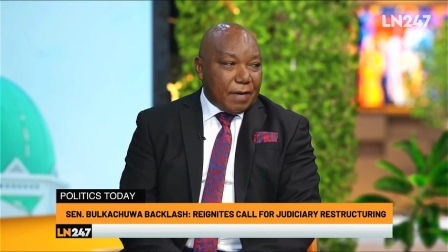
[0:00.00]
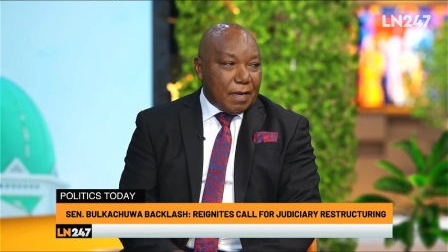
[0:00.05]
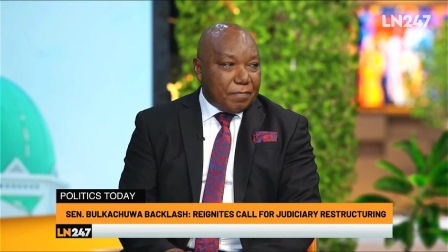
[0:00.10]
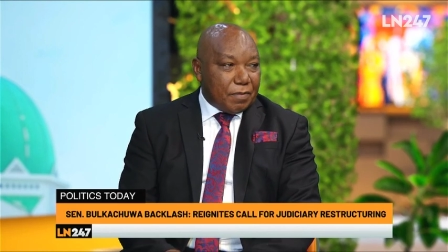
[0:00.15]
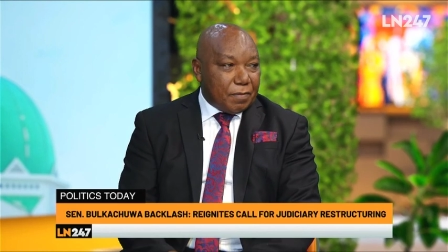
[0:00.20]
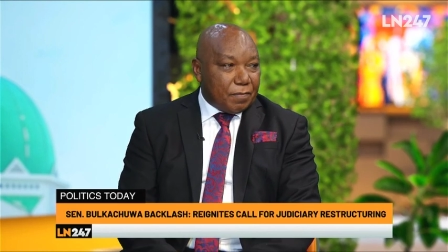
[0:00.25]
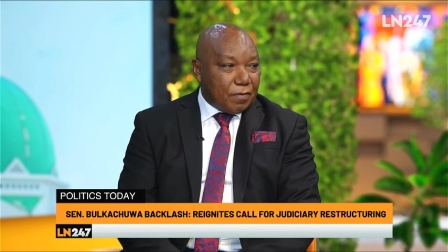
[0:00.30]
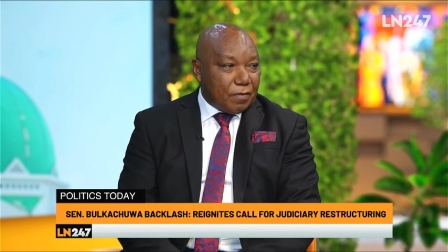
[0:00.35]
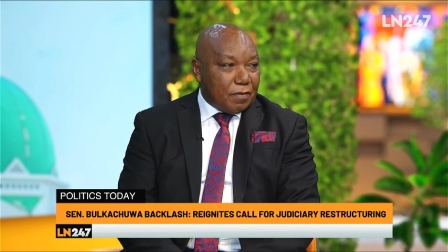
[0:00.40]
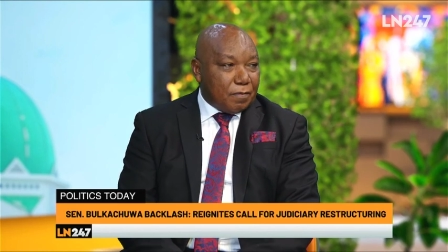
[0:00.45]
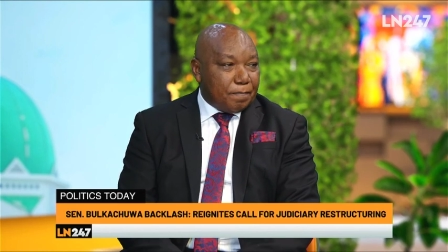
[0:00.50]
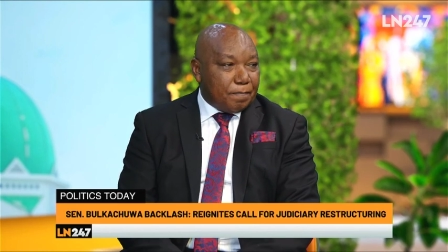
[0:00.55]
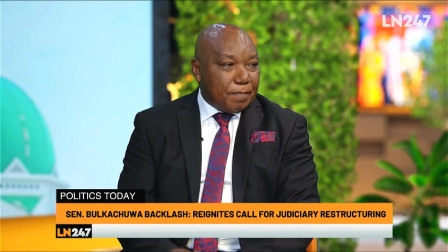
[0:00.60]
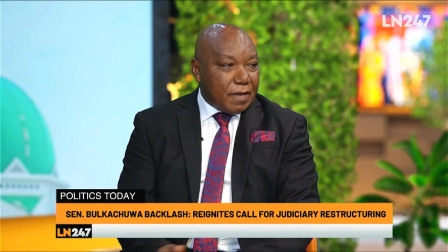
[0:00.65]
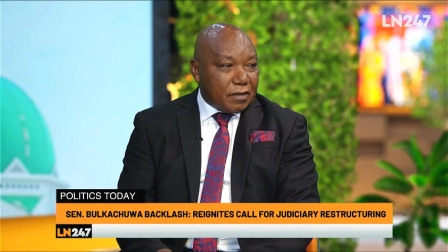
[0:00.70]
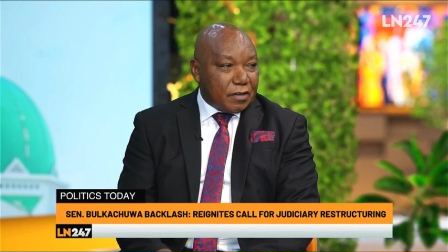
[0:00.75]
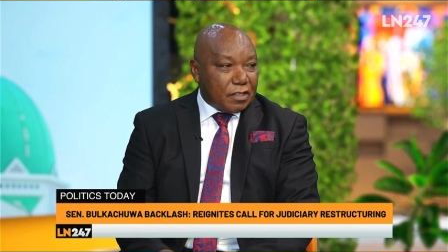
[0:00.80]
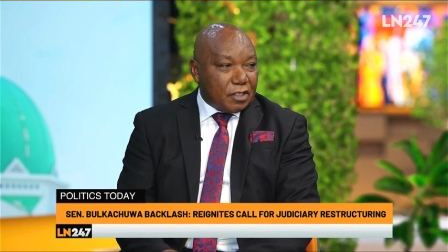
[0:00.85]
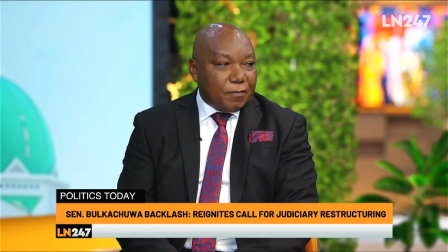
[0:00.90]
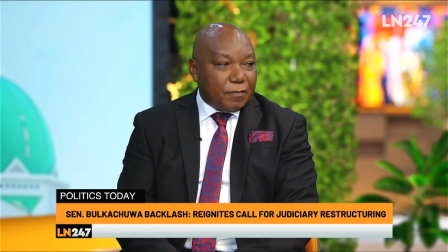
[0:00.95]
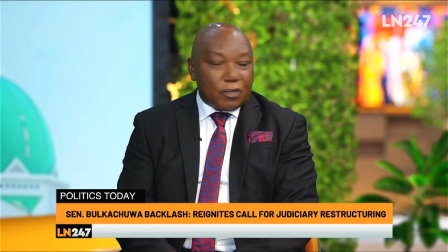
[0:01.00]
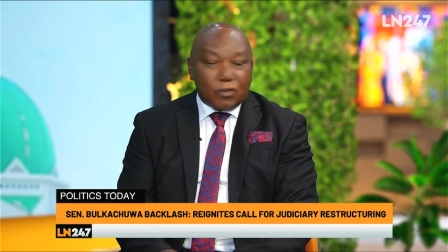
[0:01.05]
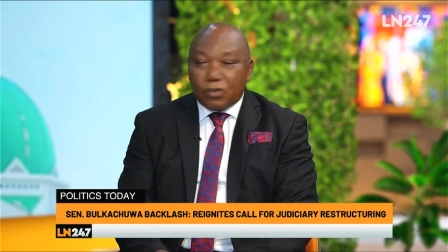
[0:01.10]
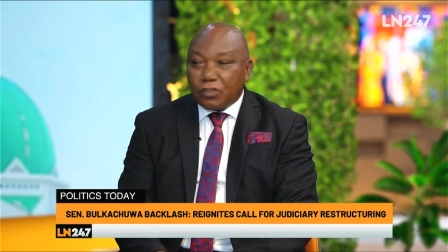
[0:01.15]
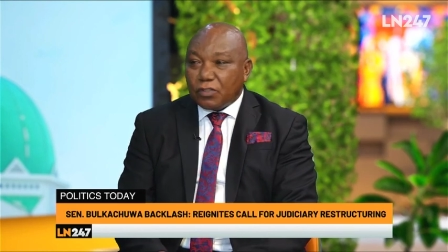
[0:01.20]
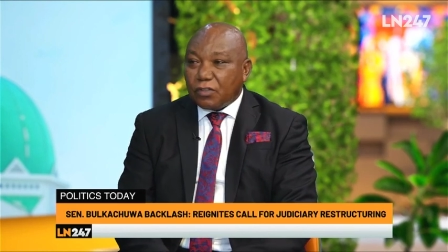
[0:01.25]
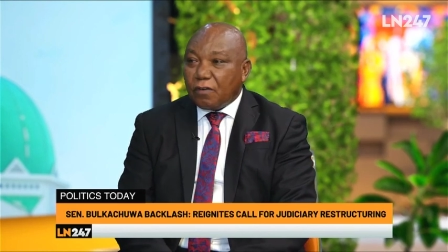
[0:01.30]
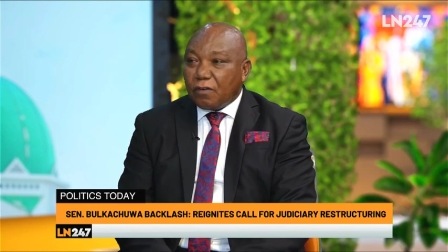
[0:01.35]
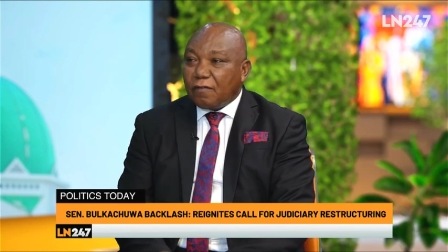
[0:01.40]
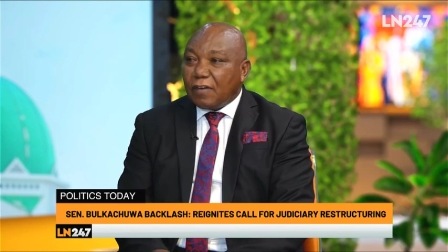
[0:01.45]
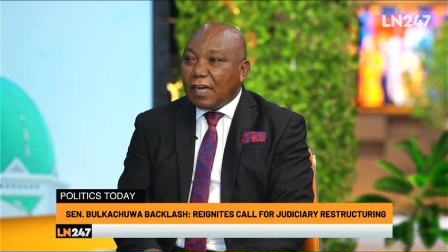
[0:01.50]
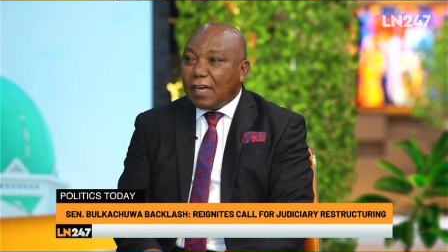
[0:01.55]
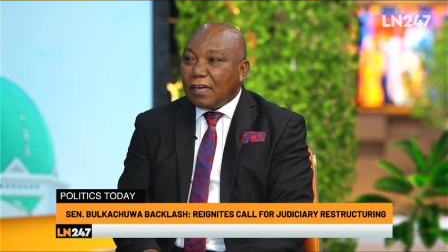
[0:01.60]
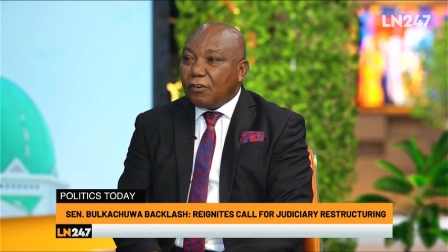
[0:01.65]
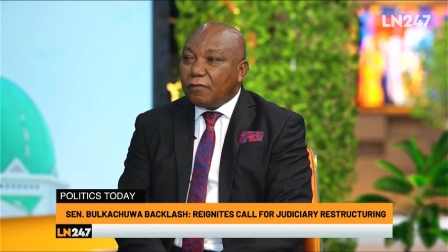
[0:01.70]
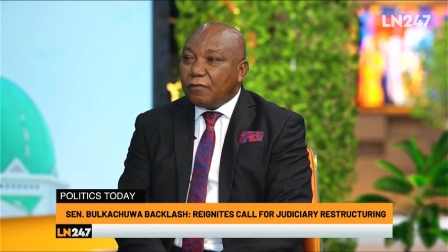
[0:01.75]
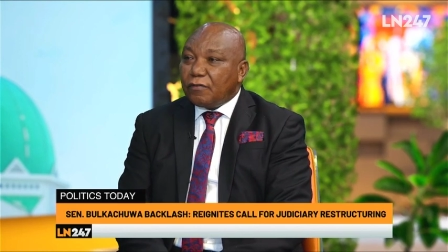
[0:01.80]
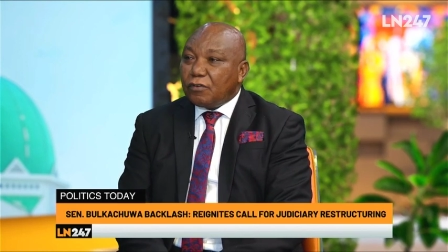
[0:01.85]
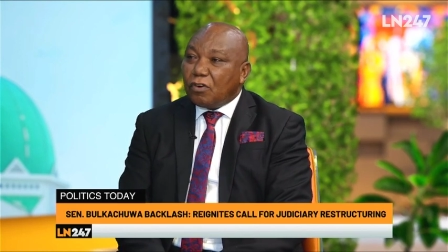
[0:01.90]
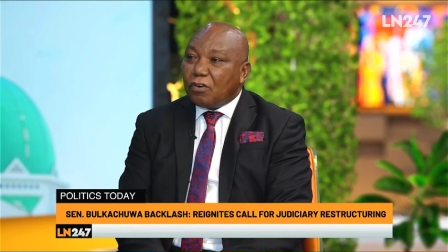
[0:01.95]
my people perish because of
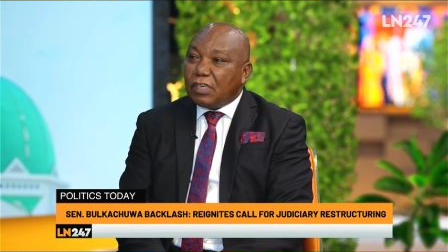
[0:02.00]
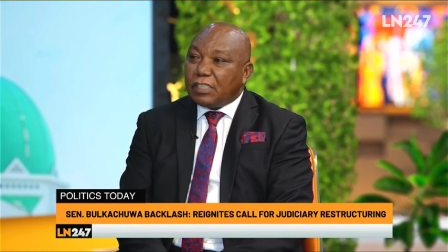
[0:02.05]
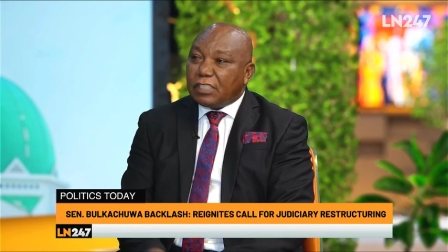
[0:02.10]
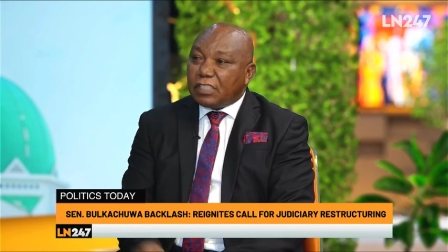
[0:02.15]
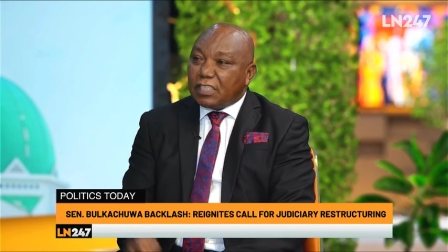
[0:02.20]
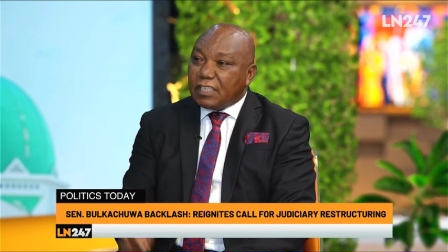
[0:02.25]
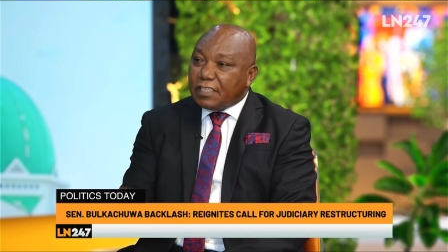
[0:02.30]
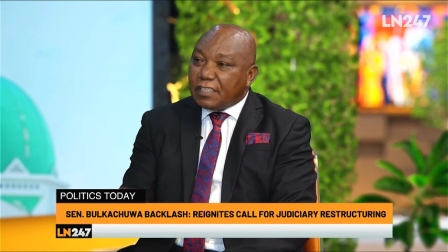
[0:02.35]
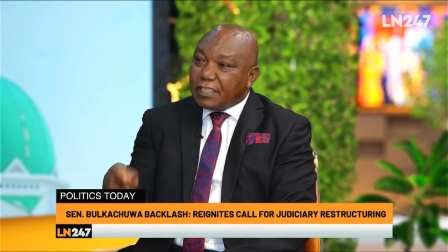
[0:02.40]
lack of knowledge.